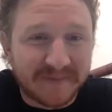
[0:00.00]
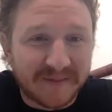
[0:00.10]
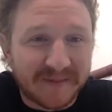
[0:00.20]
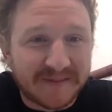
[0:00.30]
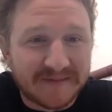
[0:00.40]

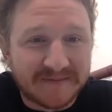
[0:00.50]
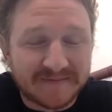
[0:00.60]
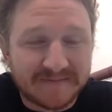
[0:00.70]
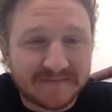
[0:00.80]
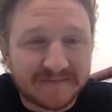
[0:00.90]

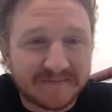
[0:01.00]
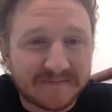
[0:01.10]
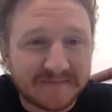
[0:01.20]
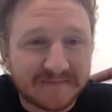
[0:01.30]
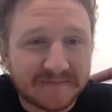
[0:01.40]

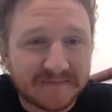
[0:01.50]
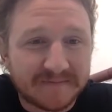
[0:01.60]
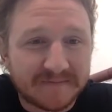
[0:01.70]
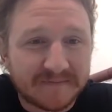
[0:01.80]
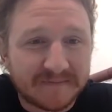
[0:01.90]

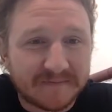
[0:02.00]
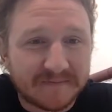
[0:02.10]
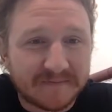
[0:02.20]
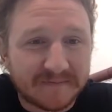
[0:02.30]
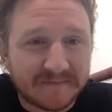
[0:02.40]

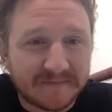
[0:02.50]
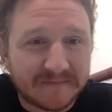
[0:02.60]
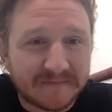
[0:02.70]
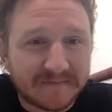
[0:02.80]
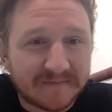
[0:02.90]

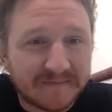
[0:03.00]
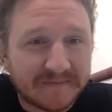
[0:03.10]
This person isn't speaking.